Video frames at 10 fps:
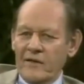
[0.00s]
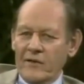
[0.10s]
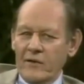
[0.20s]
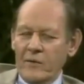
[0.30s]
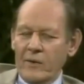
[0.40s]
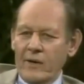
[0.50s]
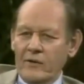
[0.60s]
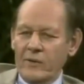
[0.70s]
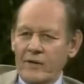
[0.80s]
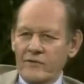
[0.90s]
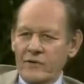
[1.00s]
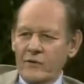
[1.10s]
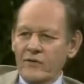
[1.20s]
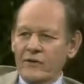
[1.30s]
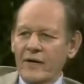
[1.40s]
and so you
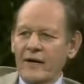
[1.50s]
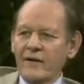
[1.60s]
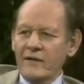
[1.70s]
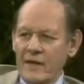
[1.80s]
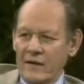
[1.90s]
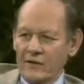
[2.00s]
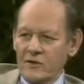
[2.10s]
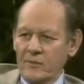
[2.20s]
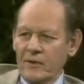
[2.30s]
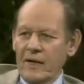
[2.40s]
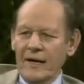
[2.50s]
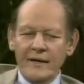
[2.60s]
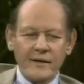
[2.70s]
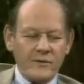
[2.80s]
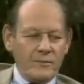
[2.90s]
introduce an unintelligible,